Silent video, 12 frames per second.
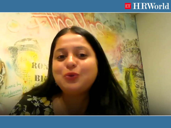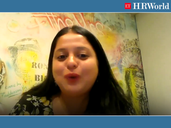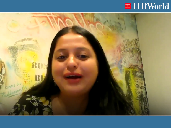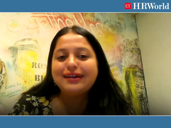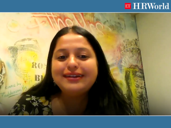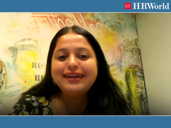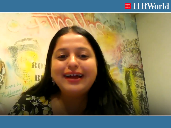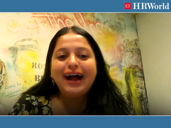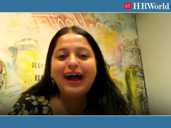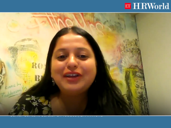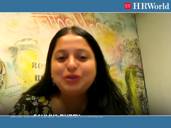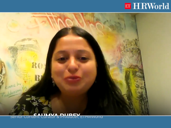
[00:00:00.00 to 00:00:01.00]
everyone.
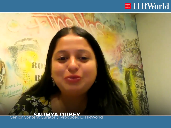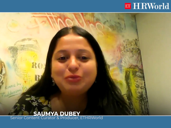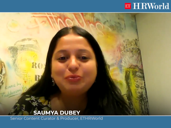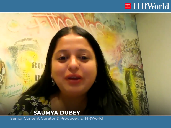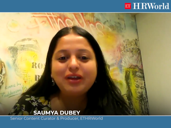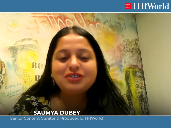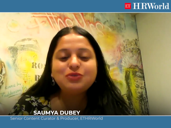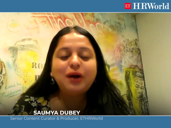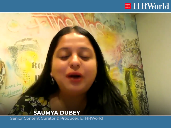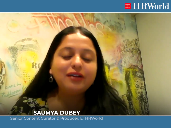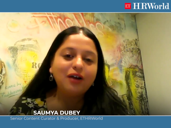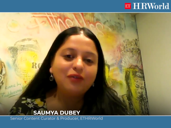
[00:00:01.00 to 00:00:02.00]
Are you prepared to
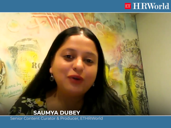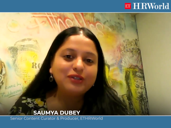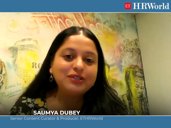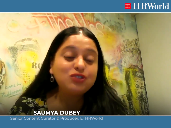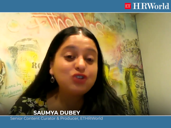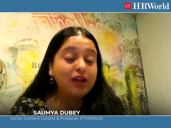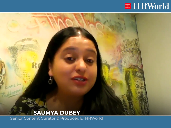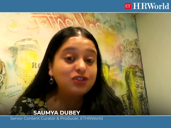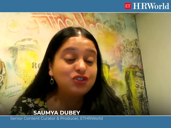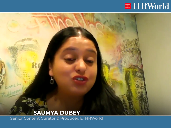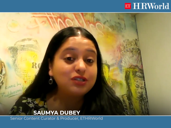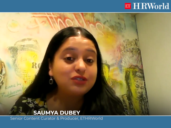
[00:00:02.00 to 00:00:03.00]
uncover the
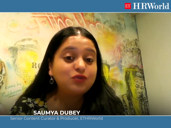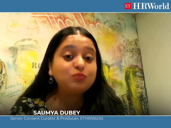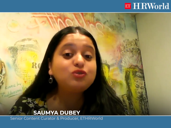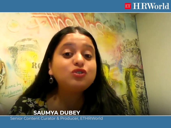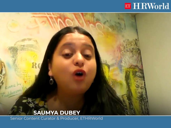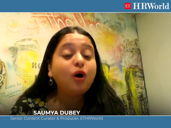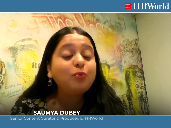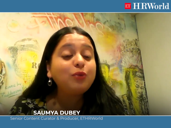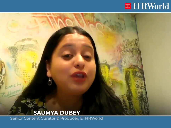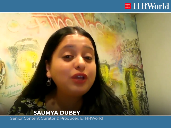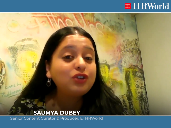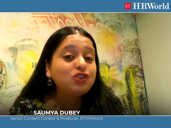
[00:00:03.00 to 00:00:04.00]
strategies from top
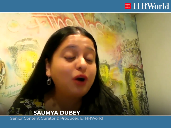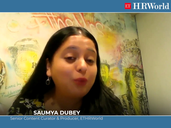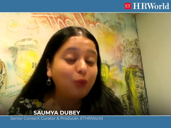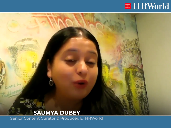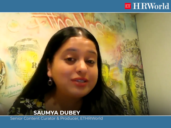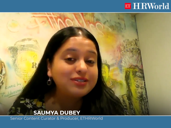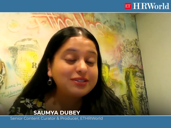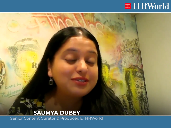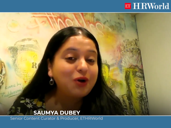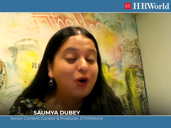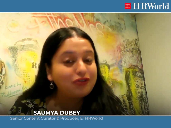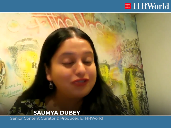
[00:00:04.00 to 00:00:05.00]
HR voices
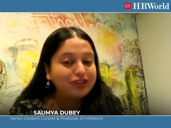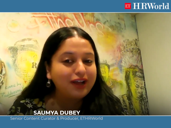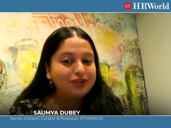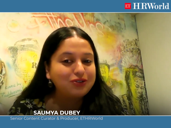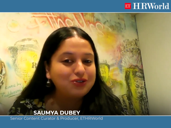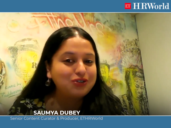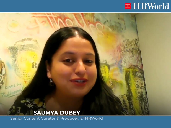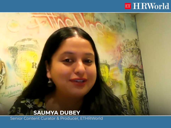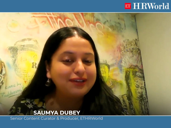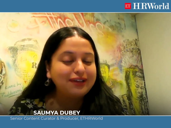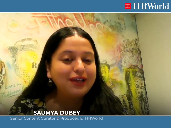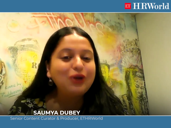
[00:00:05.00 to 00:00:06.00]
of the country?
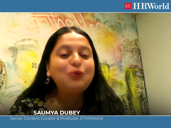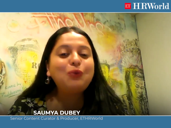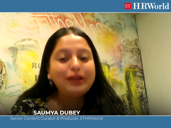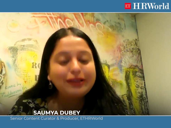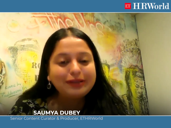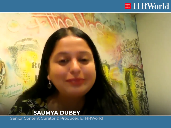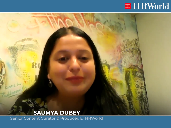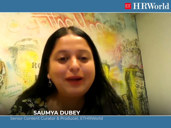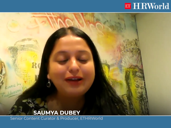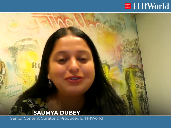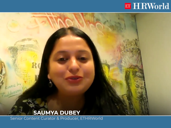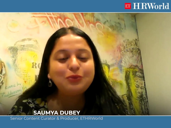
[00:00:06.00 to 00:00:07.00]
Welcome
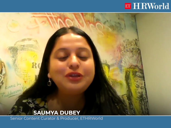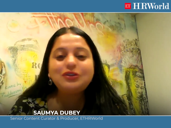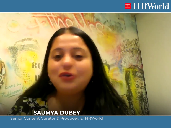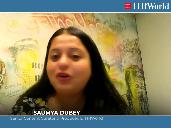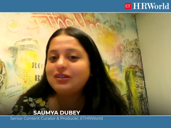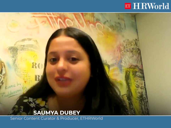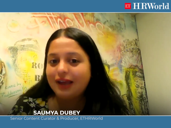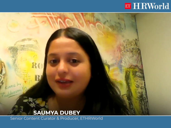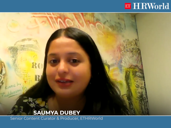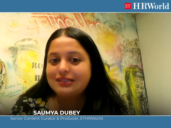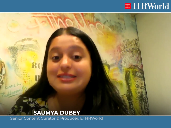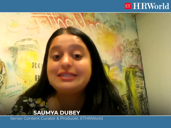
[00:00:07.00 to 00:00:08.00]
back to We Talk
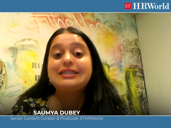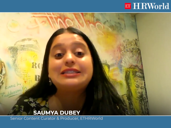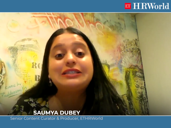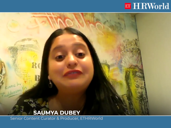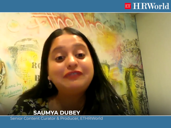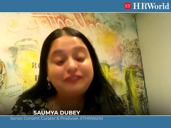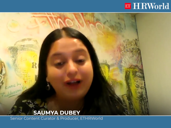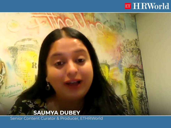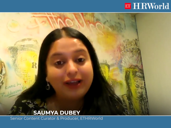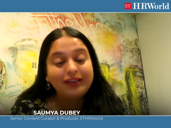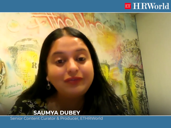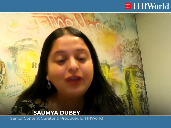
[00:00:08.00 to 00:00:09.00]
Talent Season
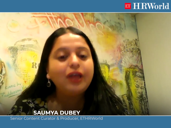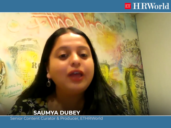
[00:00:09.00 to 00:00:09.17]
5,